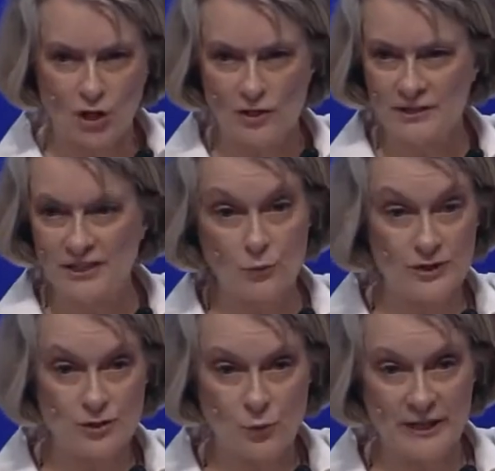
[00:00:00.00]
world
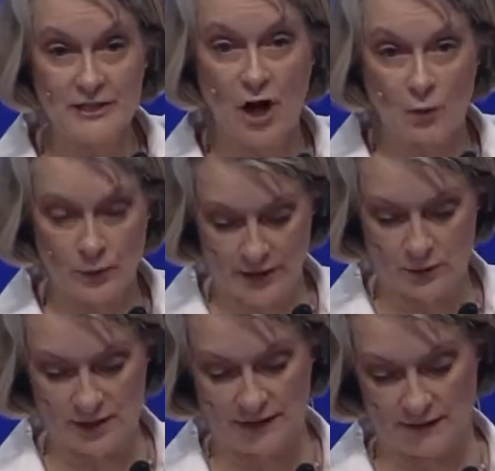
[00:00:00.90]
in which we know
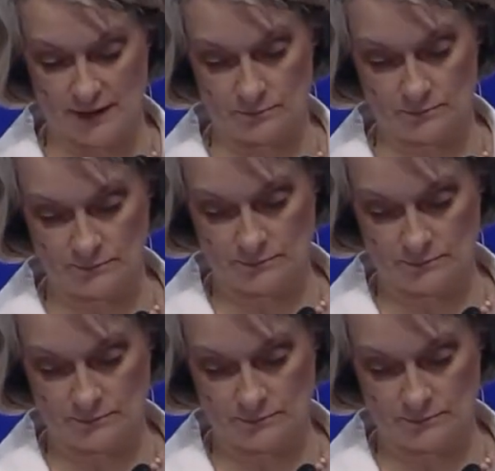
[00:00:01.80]
we are living.